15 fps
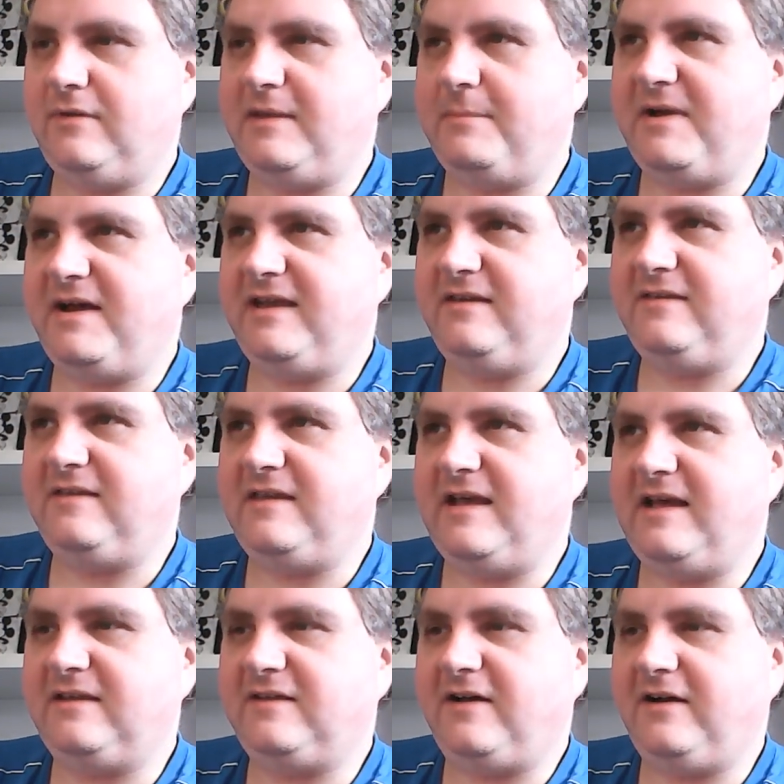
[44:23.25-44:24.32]
they might
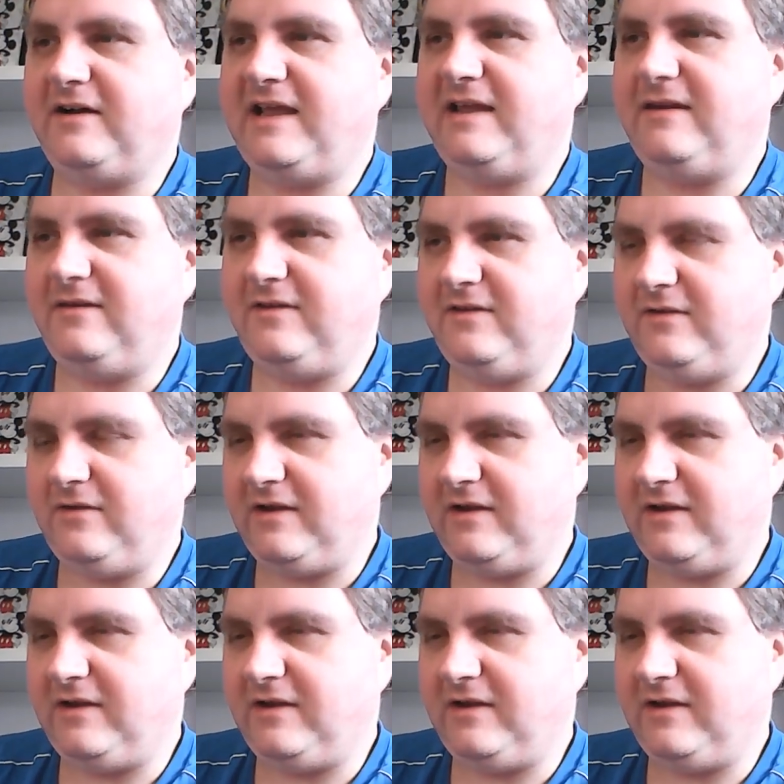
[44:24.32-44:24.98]
target and